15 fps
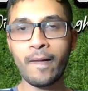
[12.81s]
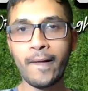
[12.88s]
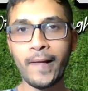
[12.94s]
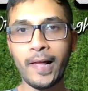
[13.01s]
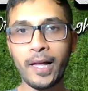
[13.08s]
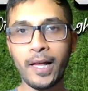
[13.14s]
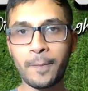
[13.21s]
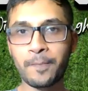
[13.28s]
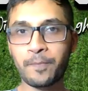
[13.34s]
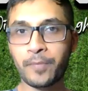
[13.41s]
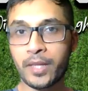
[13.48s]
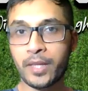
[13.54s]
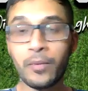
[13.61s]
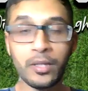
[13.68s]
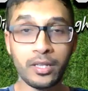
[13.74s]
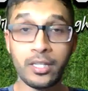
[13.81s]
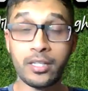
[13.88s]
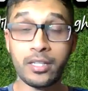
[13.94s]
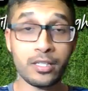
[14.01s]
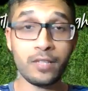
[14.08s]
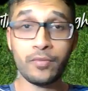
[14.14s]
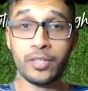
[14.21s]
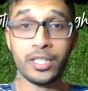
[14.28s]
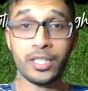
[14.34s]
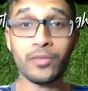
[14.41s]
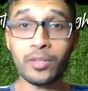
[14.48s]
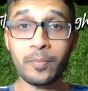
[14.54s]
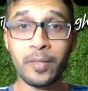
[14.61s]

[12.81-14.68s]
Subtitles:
They deserved it. They were the